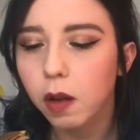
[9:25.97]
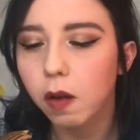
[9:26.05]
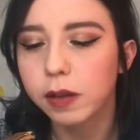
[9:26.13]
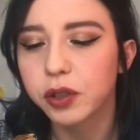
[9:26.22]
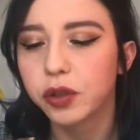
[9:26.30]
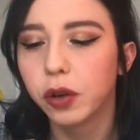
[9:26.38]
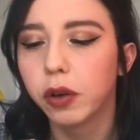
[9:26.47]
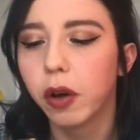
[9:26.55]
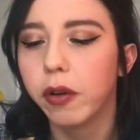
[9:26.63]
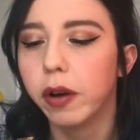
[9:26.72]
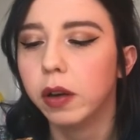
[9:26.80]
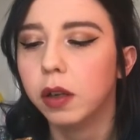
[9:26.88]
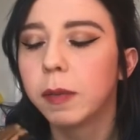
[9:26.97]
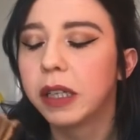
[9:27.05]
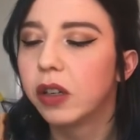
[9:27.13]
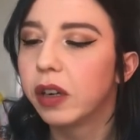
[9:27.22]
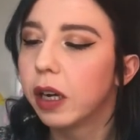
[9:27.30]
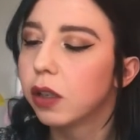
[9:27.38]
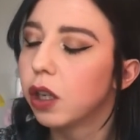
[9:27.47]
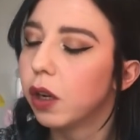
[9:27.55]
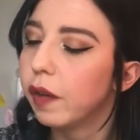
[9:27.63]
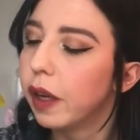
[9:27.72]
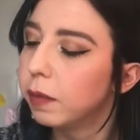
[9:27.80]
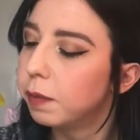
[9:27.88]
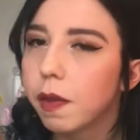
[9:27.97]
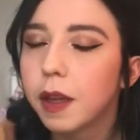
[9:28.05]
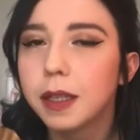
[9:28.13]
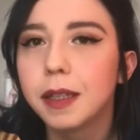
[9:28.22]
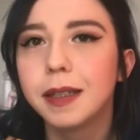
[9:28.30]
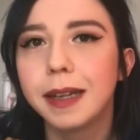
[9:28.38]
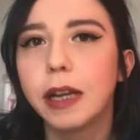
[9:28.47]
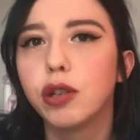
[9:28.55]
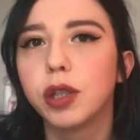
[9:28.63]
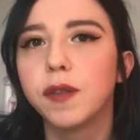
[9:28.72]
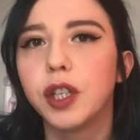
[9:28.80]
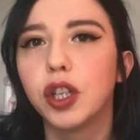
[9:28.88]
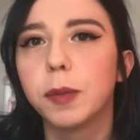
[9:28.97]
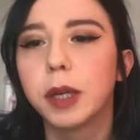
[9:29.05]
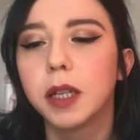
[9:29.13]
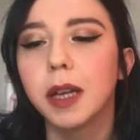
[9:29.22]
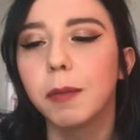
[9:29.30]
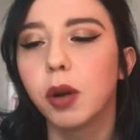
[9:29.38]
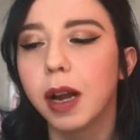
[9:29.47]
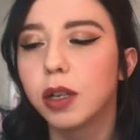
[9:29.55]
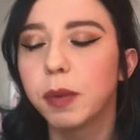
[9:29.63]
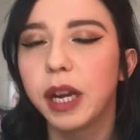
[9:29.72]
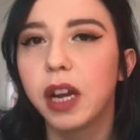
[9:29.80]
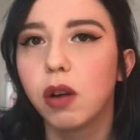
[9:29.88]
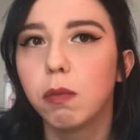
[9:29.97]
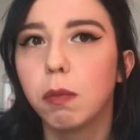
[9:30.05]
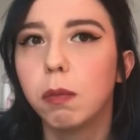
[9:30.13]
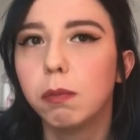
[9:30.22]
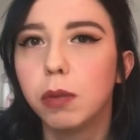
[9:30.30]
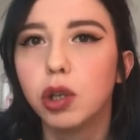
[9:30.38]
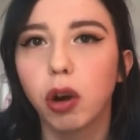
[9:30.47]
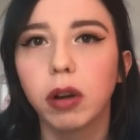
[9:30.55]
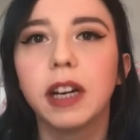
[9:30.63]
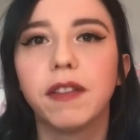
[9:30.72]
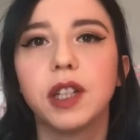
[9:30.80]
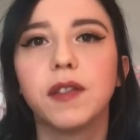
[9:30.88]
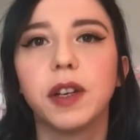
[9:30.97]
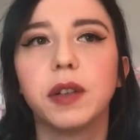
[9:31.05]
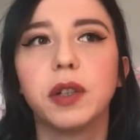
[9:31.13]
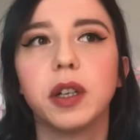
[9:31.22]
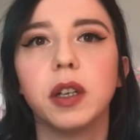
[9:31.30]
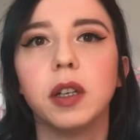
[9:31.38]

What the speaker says: Oh, so good. Oh my god, I actually love it. This is a dangerous video because I'm going to end up eating majority of this food.